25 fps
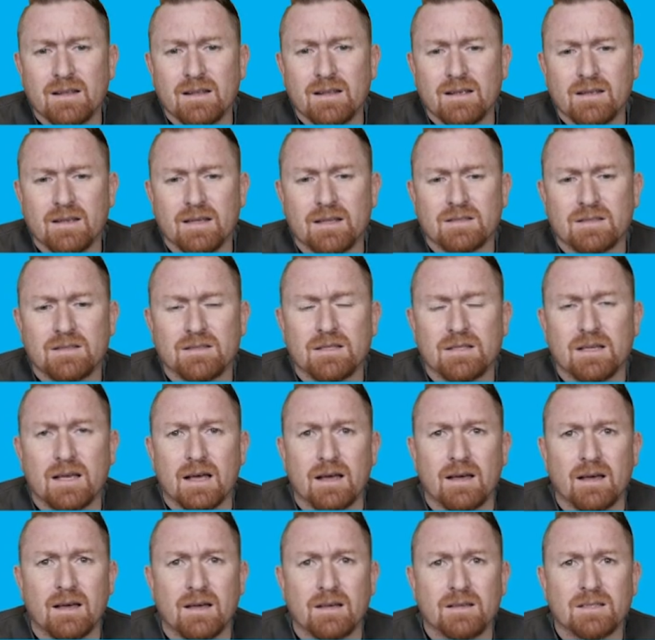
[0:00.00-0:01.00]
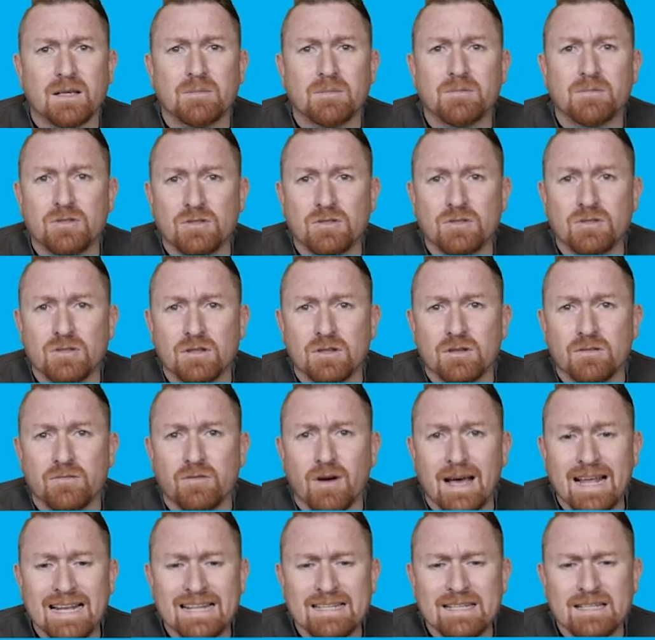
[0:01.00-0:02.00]
gets uh, substituted for
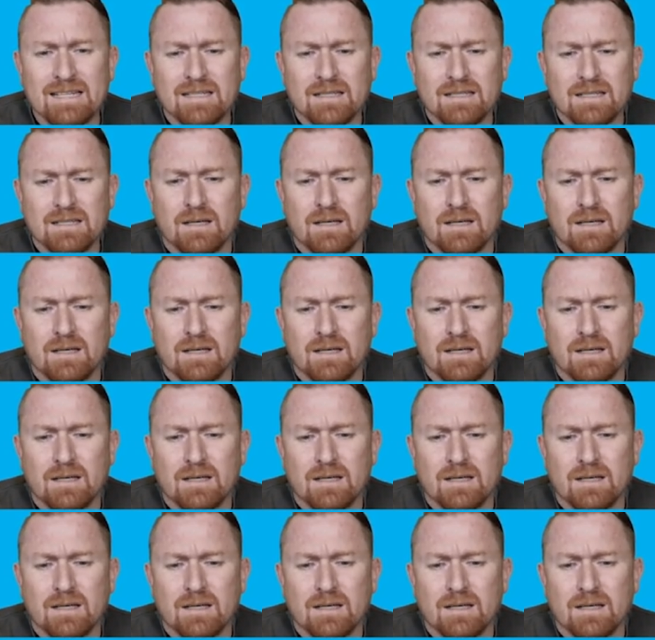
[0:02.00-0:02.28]
alanine,